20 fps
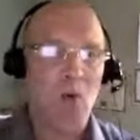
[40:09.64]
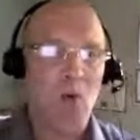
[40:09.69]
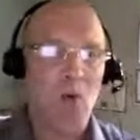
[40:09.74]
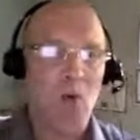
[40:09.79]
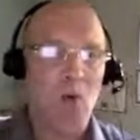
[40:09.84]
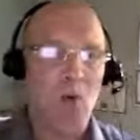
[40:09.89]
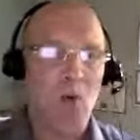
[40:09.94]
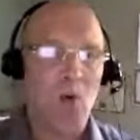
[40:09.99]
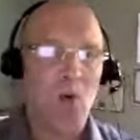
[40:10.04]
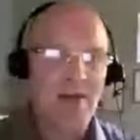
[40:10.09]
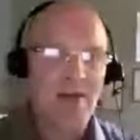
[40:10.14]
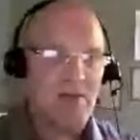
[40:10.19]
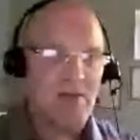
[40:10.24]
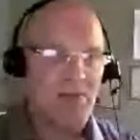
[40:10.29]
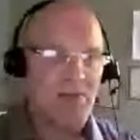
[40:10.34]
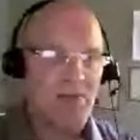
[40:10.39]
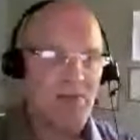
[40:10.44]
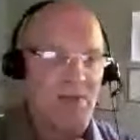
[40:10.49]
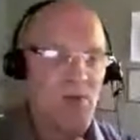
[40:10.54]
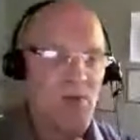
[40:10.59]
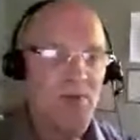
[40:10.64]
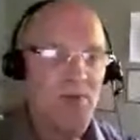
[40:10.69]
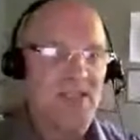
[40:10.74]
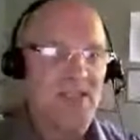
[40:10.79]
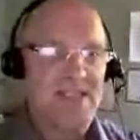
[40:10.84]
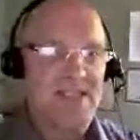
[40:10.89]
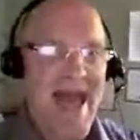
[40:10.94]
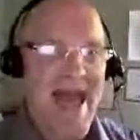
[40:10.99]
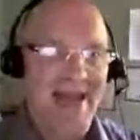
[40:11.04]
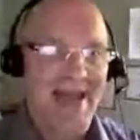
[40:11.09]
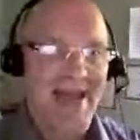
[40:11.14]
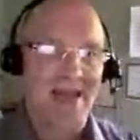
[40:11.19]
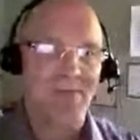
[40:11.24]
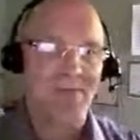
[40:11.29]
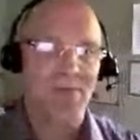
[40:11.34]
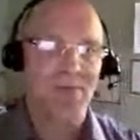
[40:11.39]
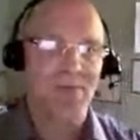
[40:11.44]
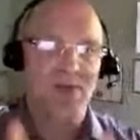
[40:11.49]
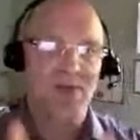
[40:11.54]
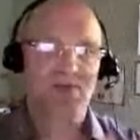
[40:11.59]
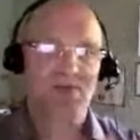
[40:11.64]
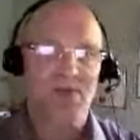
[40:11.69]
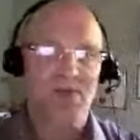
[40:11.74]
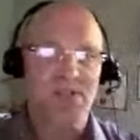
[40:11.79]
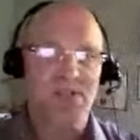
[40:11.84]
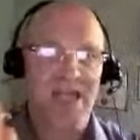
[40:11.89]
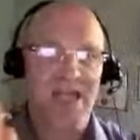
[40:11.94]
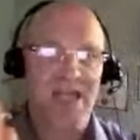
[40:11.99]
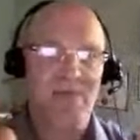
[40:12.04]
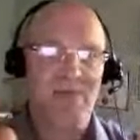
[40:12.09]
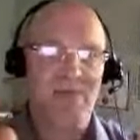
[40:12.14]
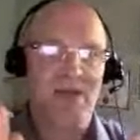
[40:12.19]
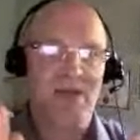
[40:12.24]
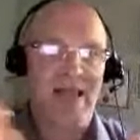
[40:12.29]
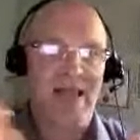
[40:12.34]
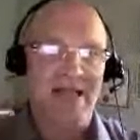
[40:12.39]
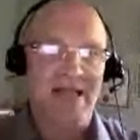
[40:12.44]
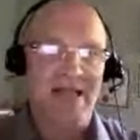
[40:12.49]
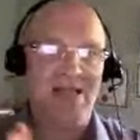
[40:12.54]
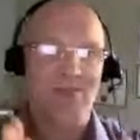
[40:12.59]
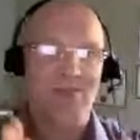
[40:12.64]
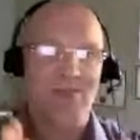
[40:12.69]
Now, the people who put this data in put their